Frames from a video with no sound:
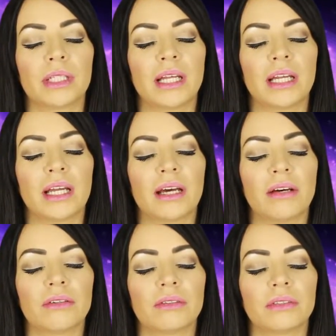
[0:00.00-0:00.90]
Let it
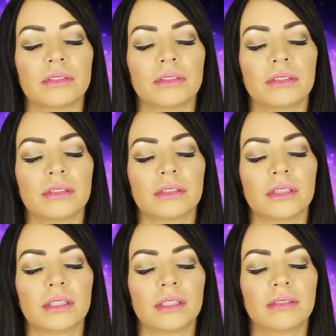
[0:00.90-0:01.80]
out.
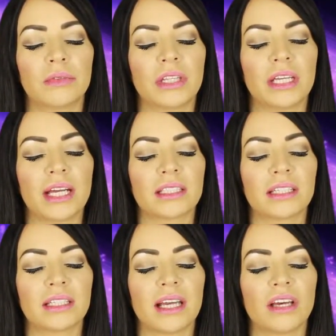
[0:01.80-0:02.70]
The next
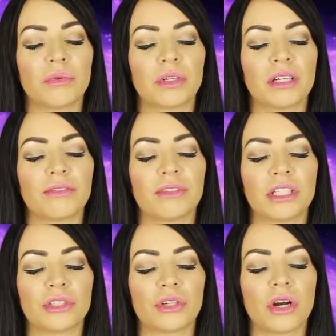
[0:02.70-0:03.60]
inhale, we're going to
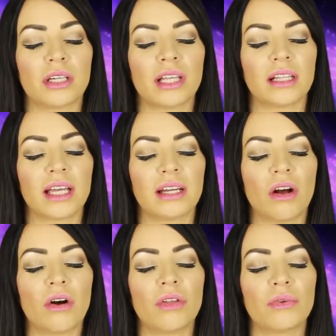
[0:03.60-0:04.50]
finish drawing that light
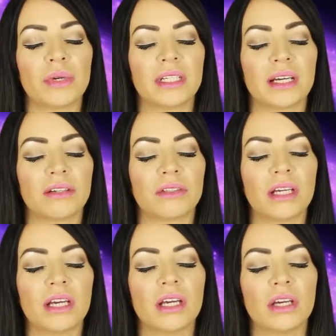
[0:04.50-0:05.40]
all the way down
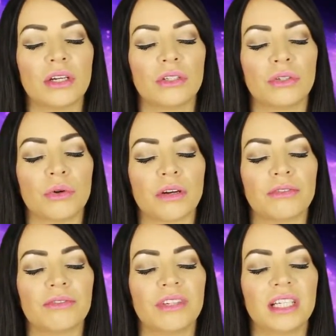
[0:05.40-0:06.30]
to our
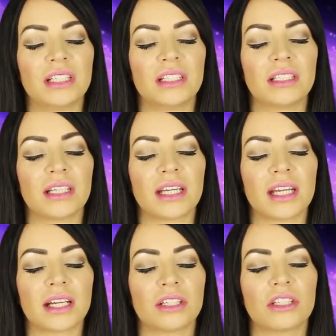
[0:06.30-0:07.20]
feet to
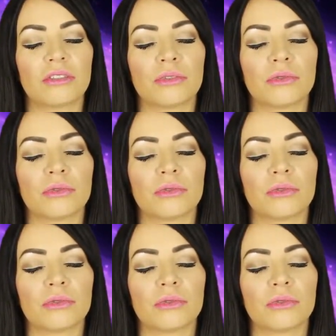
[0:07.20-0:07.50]
connect to those